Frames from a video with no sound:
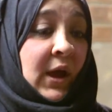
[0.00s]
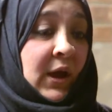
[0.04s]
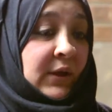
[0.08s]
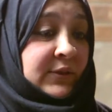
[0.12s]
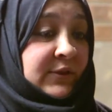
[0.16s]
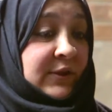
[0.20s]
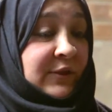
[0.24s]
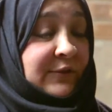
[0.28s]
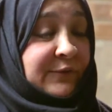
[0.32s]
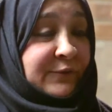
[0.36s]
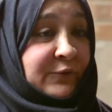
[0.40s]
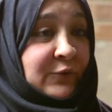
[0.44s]

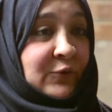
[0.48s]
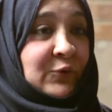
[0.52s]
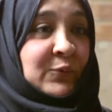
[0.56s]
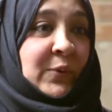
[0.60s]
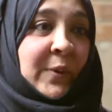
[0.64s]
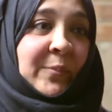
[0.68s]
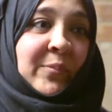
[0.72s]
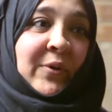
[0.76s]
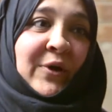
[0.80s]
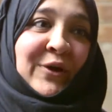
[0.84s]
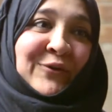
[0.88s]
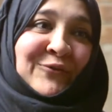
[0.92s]
this food we're
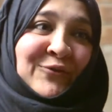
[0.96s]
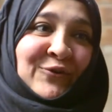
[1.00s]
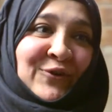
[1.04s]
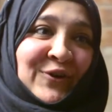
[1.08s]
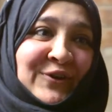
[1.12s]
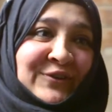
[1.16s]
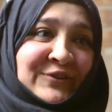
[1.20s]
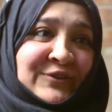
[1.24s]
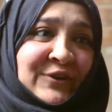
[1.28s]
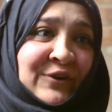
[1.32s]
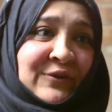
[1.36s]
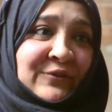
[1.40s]
buying for
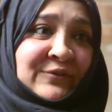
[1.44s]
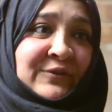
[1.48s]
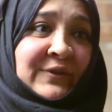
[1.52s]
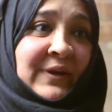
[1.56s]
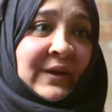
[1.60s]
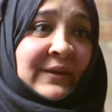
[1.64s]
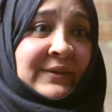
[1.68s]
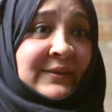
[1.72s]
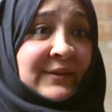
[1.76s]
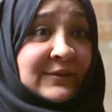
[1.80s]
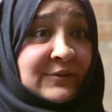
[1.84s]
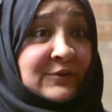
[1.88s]
ourselves
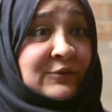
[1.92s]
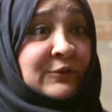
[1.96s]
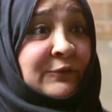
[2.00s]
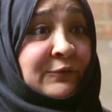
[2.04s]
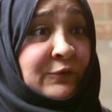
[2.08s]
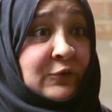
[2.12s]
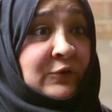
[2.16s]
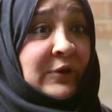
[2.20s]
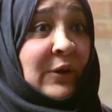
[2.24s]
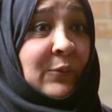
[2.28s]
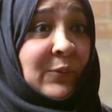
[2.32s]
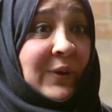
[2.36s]
and this is the
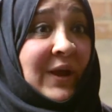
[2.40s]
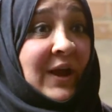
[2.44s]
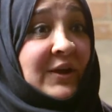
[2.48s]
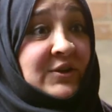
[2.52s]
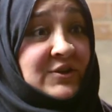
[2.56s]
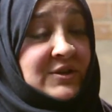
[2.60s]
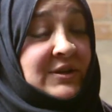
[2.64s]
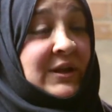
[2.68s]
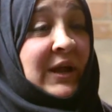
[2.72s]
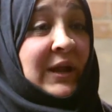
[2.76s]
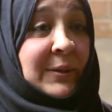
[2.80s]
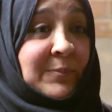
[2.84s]
food that we're
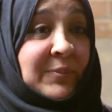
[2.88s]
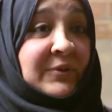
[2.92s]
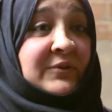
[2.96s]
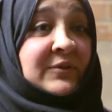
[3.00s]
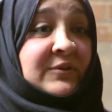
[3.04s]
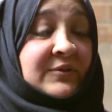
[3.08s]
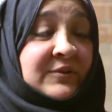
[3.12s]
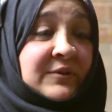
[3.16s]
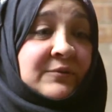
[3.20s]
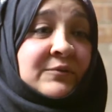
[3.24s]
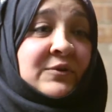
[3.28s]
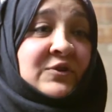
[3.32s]
actually helping the
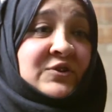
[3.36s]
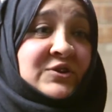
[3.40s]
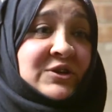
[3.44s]
Syrian